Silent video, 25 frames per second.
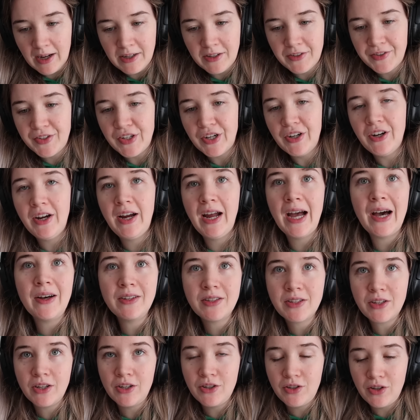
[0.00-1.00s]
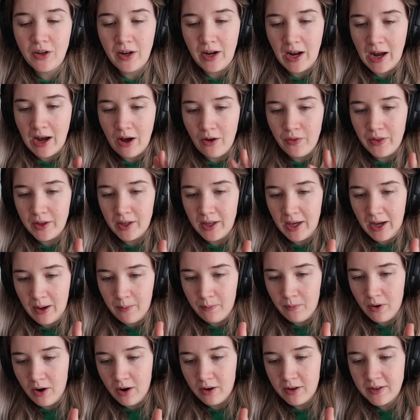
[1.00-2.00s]
just don't know how it's going to turn out on the
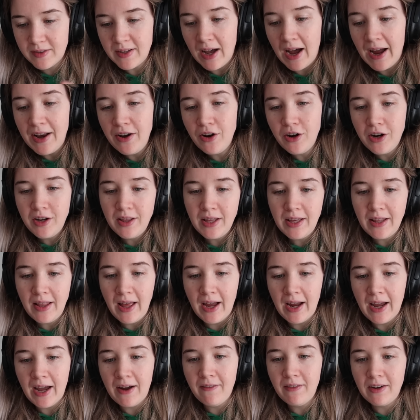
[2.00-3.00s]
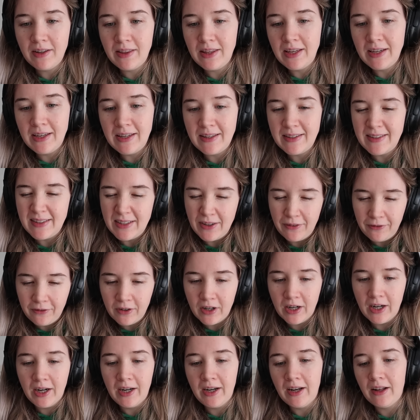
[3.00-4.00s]
camera, because I know that like everything is
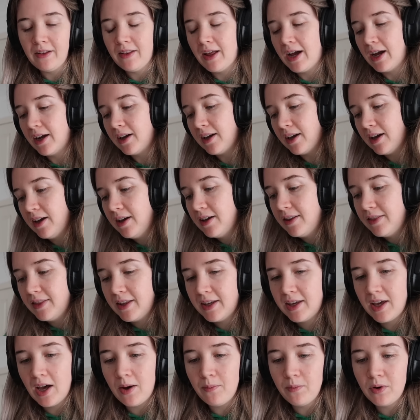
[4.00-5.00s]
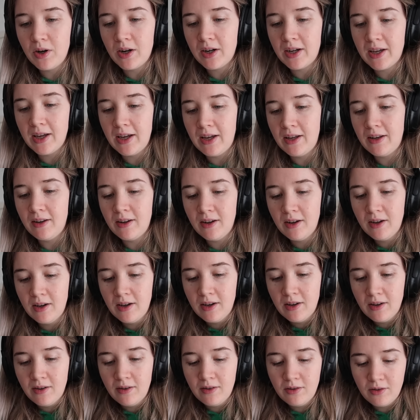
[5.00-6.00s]
different and like the camera can
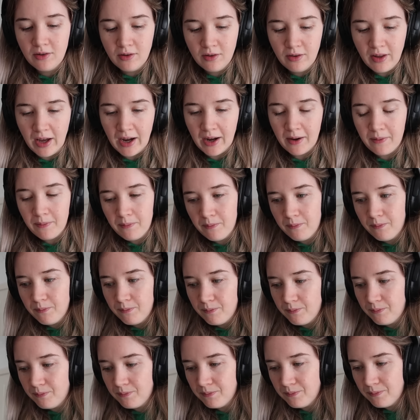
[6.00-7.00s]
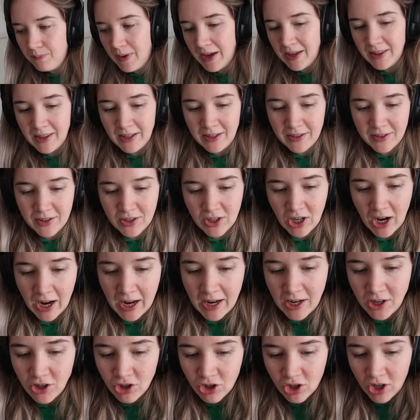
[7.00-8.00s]
like make things
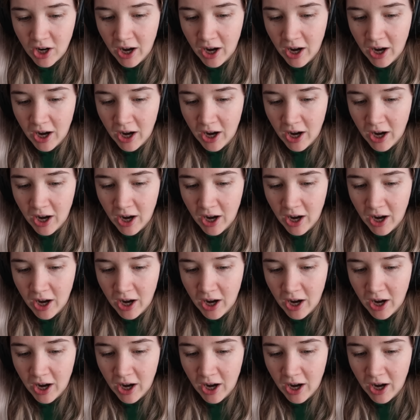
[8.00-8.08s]
change